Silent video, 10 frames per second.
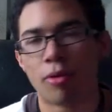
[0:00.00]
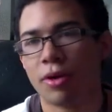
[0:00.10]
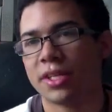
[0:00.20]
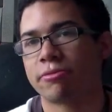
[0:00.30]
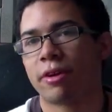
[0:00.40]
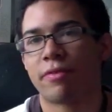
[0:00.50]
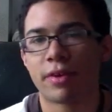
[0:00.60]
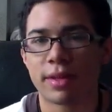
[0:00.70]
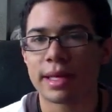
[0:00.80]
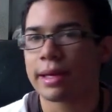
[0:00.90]
points where I
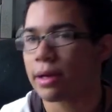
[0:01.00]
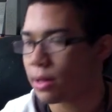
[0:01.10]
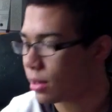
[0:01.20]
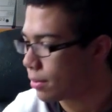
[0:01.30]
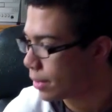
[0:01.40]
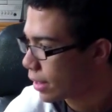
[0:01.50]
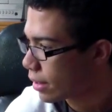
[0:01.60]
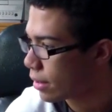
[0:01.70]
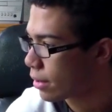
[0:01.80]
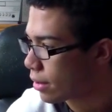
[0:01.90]
felt like, oh
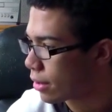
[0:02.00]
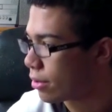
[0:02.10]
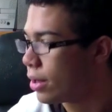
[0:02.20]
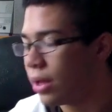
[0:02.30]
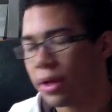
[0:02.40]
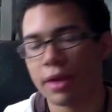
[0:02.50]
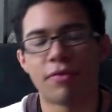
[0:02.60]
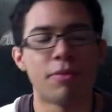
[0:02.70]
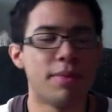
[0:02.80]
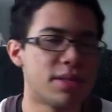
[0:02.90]
man,
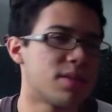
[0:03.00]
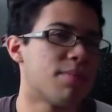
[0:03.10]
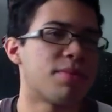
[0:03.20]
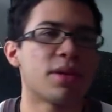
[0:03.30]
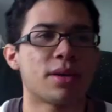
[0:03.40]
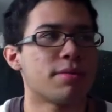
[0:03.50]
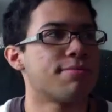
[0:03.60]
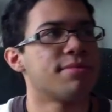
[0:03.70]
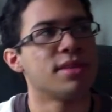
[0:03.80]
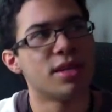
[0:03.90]
if you missed
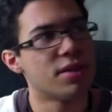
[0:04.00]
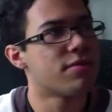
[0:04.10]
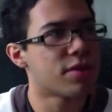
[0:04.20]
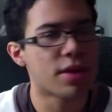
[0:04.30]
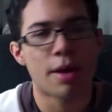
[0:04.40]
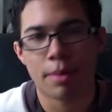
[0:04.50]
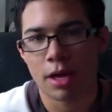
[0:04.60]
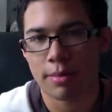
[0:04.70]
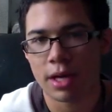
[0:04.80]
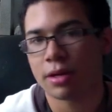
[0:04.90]
something, you didn't feel that
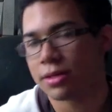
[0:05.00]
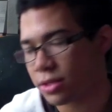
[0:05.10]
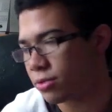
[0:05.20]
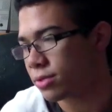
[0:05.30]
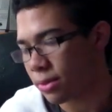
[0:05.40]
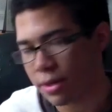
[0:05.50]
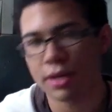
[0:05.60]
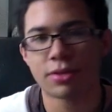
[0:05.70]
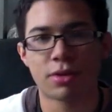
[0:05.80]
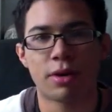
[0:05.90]
bad about it because
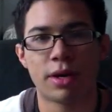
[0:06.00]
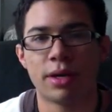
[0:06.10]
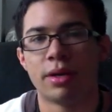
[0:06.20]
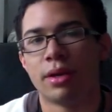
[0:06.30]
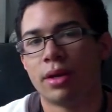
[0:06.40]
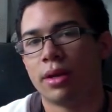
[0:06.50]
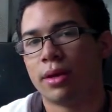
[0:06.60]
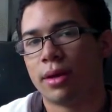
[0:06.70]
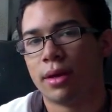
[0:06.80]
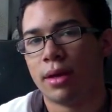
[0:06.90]
somebody else caught it,
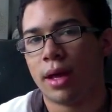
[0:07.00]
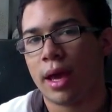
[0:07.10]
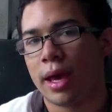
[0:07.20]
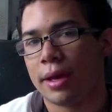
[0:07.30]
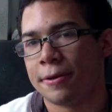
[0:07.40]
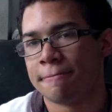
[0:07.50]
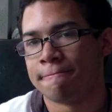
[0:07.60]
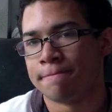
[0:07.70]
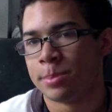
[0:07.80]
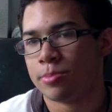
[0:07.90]

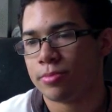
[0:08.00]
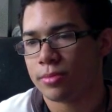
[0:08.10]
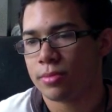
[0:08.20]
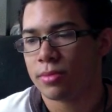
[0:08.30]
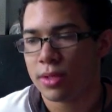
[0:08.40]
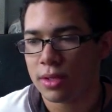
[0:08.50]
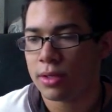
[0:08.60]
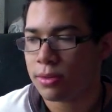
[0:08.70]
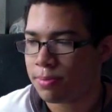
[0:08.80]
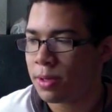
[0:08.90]
and
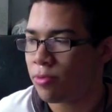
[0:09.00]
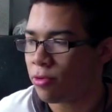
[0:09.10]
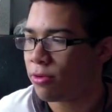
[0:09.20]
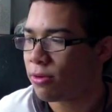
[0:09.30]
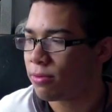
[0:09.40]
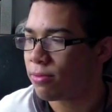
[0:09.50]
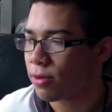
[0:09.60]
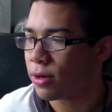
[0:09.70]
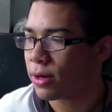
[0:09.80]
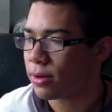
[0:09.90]
people
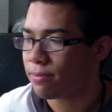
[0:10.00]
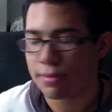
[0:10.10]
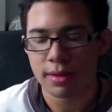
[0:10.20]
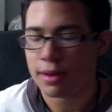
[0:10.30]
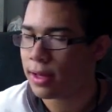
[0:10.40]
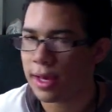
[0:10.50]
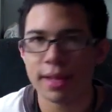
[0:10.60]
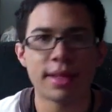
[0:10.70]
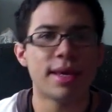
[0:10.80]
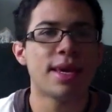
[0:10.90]
were
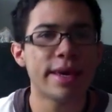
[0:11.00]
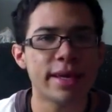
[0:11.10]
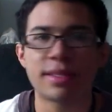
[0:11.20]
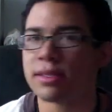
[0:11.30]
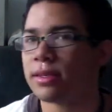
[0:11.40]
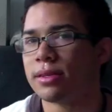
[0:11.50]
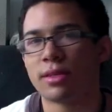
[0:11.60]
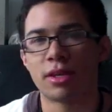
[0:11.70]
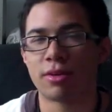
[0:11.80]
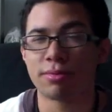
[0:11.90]
in the heat,
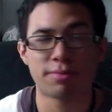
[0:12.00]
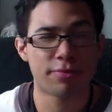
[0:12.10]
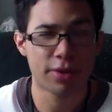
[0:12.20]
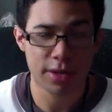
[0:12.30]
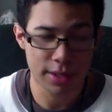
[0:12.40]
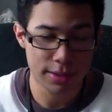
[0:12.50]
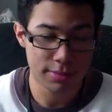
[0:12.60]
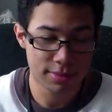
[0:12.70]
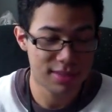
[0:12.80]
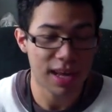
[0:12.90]
freaking
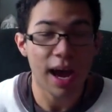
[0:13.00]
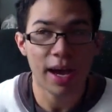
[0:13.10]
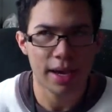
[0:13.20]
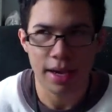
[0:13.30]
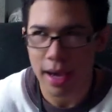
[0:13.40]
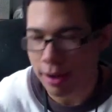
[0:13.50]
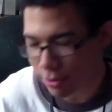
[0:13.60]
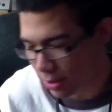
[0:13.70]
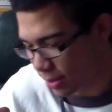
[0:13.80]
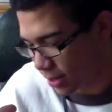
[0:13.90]
dying
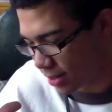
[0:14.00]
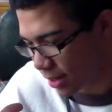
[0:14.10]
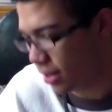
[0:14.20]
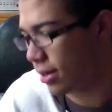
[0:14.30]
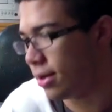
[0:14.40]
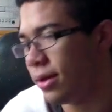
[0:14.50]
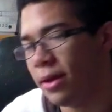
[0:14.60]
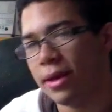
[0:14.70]
out in the sun,